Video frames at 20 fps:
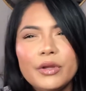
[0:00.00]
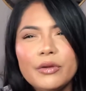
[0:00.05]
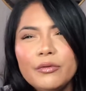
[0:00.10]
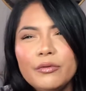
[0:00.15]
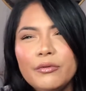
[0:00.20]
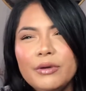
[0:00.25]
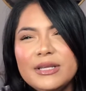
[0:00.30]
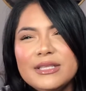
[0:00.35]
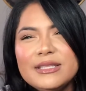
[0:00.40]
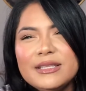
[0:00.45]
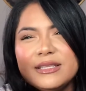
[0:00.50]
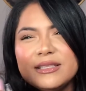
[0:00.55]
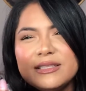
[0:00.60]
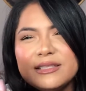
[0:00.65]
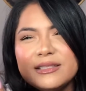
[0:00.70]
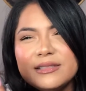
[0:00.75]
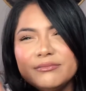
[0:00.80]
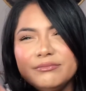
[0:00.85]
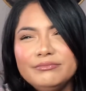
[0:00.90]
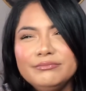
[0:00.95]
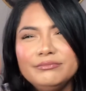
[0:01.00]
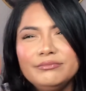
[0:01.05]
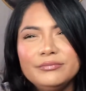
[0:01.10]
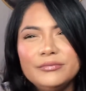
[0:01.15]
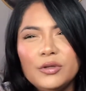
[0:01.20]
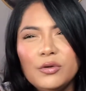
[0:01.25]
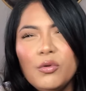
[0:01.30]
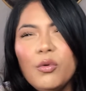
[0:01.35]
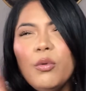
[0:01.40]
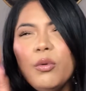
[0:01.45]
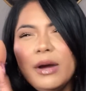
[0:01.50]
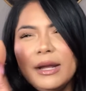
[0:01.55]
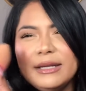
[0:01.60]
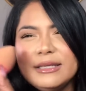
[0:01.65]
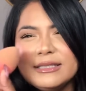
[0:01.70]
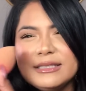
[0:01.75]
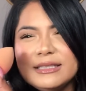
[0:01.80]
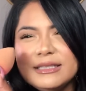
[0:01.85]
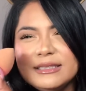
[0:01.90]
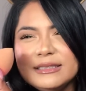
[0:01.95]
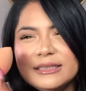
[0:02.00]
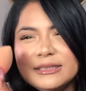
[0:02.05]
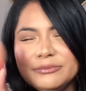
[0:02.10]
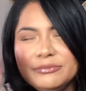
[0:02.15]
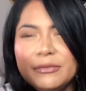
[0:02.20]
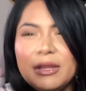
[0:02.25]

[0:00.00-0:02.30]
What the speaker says: What is this? What is this?